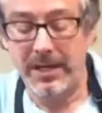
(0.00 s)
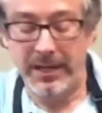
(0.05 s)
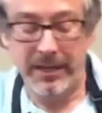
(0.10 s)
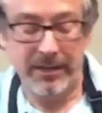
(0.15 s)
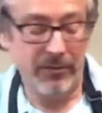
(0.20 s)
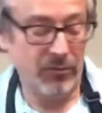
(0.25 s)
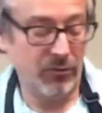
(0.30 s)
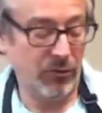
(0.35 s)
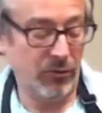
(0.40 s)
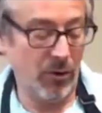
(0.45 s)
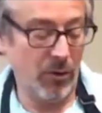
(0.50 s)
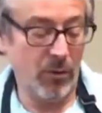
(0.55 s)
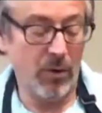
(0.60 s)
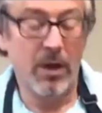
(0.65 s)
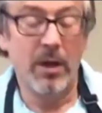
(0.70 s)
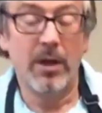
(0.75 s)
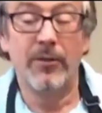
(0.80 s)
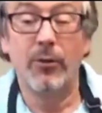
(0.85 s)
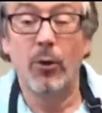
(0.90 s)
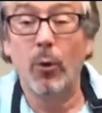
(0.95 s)
And so
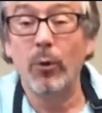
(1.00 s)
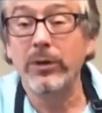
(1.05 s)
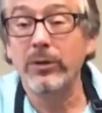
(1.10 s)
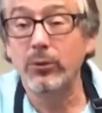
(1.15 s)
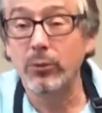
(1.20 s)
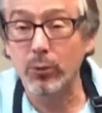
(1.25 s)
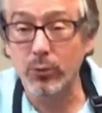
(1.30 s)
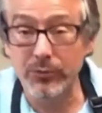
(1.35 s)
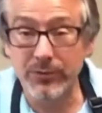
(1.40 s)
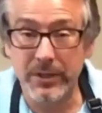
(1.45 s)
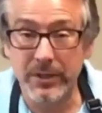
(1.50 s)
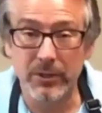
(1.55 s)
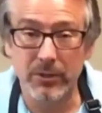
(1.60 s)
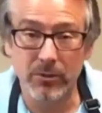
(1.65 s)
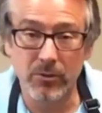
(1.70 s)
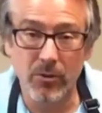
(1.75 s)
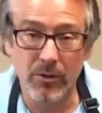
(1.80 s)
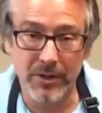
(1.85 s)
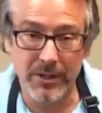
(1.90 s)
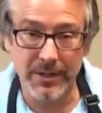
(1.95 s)
the only tools that
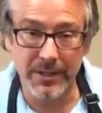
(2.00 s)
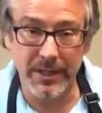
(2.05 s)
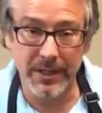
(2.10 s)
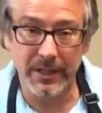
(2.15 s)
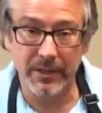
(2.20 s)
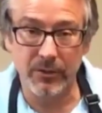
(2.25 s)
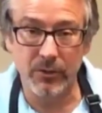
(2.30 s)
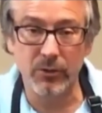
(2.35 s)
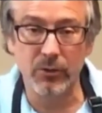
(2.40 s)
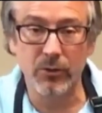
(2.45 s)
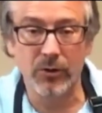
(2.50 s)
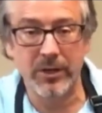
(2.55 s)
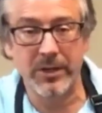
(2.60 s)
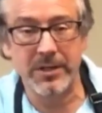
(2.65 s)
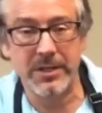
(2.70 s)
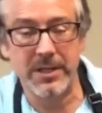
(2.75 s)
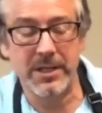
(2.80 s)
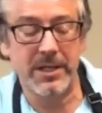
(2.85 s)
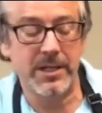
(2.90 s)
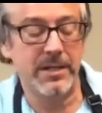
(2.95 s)
you're going to
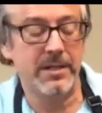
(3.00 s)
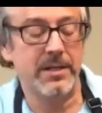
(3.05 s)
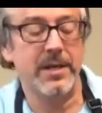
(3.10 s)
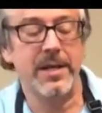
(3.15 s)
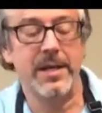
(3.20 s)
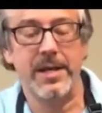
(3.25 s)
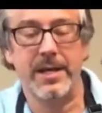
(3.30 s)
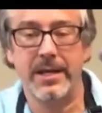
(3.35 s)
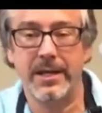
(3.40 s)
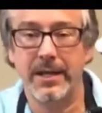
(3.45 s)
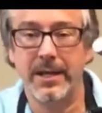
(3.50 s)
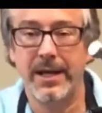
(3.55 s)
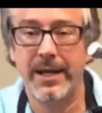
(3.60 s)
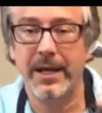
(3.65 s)
need a